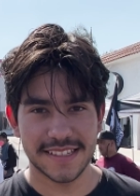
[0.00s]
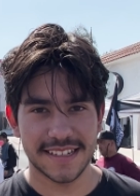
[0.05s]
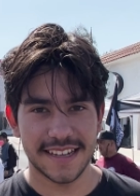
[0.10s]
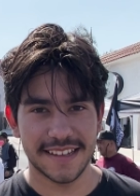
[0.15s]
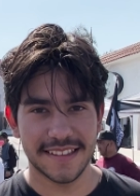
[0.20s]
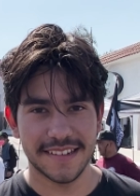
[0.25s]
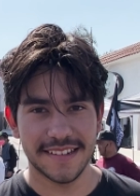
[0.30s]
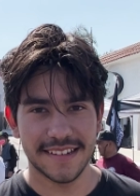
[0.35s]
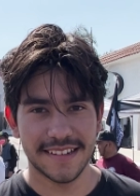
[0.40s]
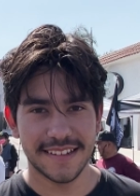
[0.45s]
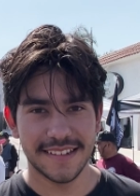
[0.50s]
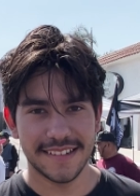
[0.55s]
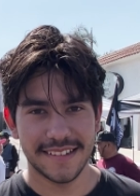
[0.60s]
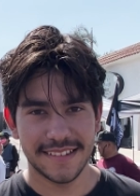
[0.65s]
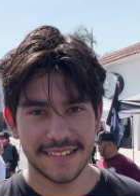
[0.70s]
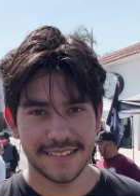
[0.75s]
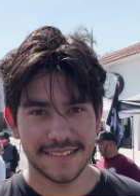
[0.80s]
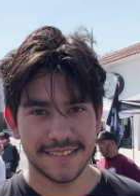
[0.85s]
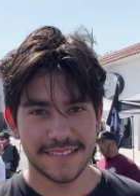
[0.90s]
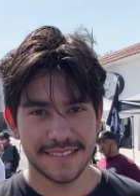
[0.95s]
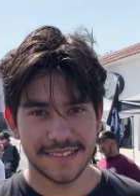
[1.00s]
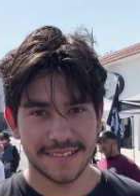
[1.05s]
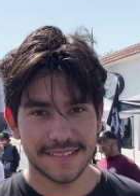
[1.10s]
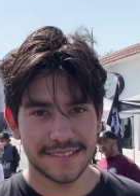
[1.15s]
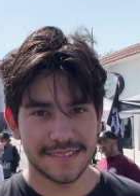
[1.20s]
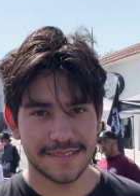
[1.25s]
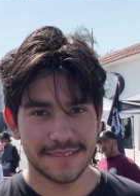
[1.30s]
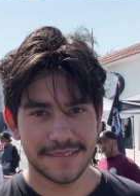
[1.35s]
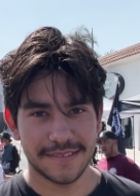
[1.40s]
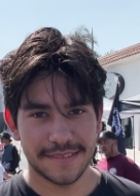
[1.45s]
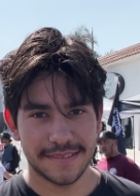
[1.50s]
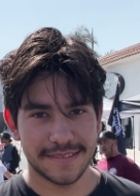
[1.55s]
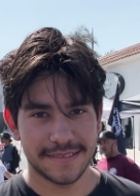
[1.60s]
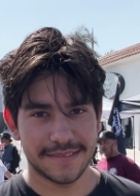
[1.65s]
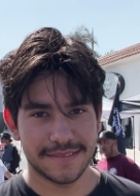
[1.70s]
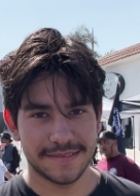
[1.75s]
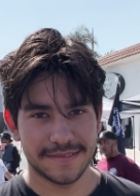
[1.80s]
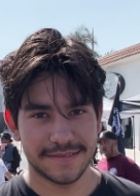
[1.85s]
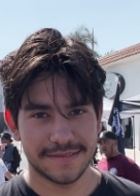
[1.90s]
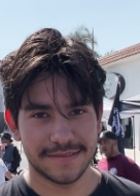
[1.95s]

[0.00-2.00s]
together. Yeah, man, I agree.